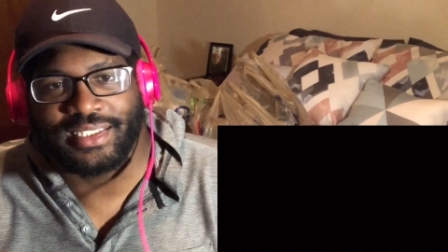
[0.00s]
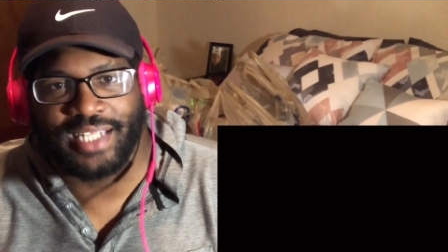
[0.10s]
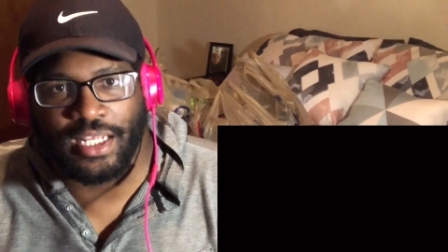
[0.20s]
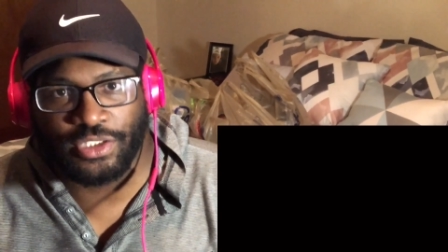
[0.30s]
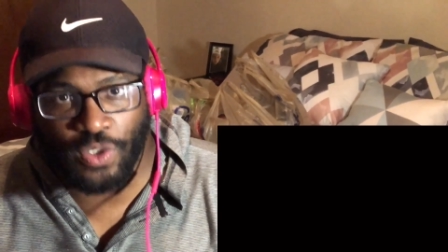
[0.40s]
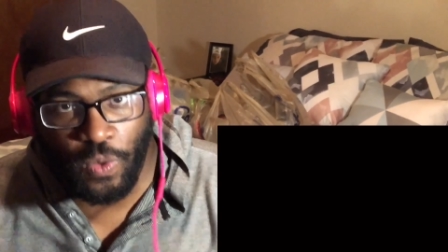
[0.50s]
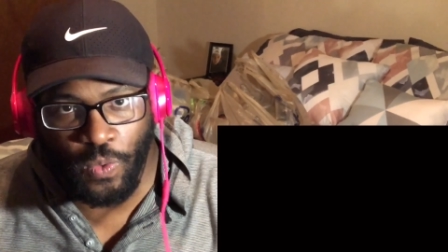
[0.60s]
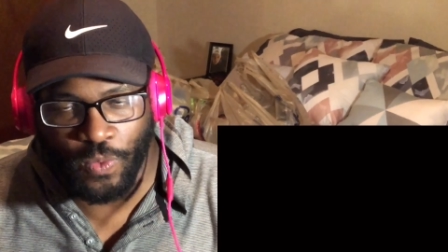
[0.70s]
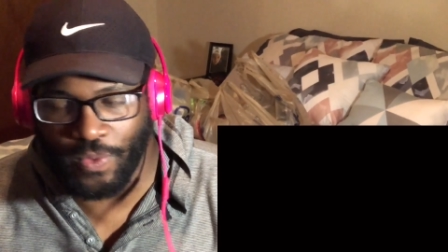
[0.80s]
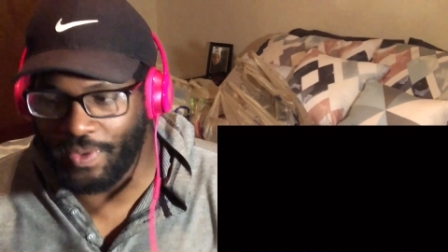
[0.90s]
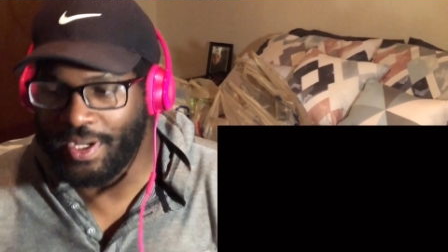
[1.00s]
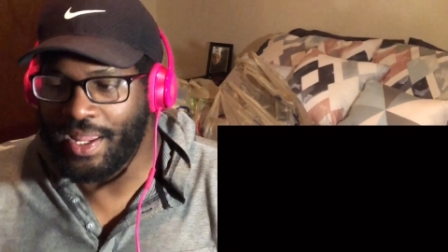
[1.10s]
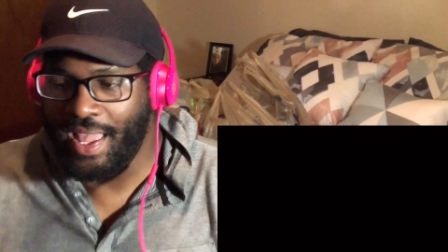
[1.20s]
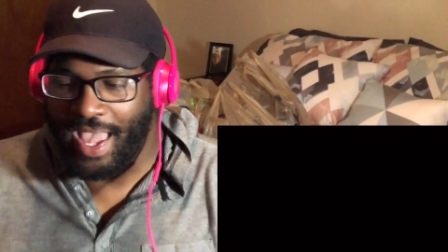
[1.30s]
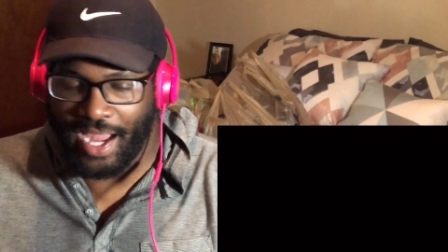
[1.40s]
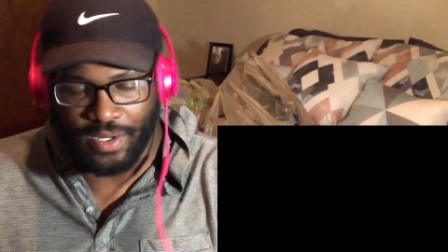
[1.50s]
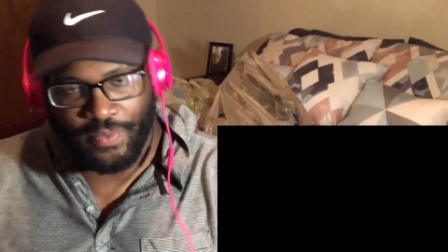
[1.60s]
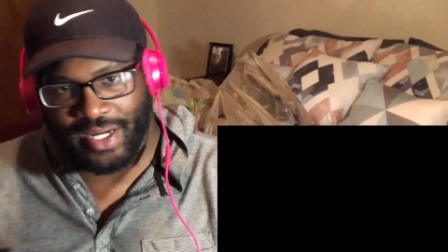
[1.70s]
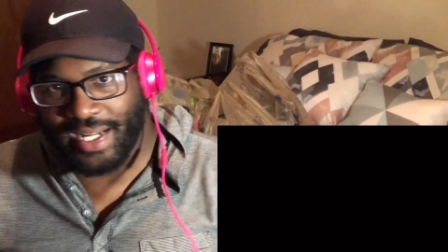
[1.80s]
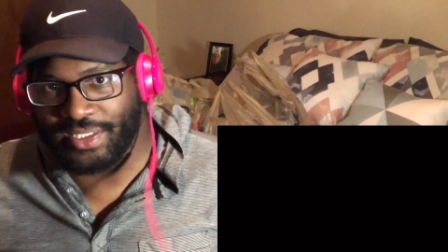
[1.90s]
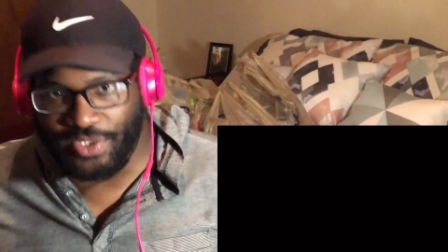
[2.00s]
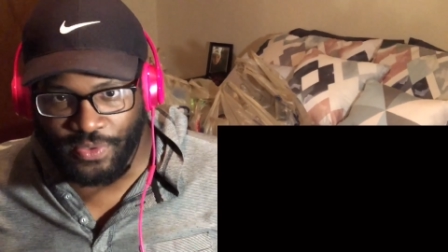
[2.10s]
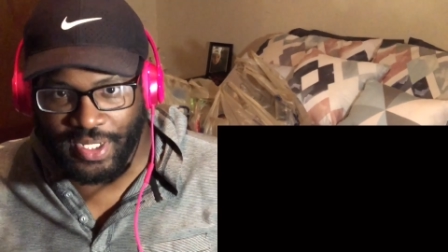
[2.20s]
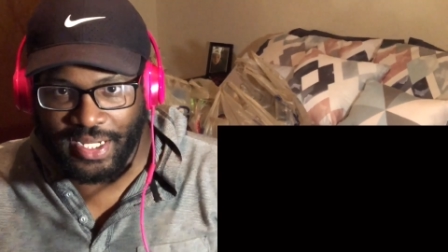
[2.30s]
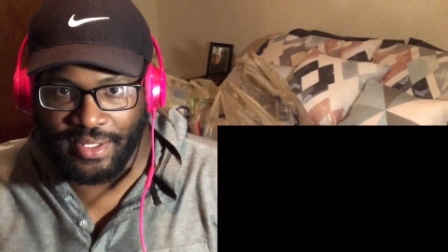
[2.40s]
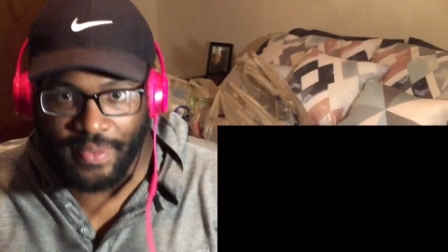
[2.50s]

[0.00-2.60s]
that's cool how the way they do it.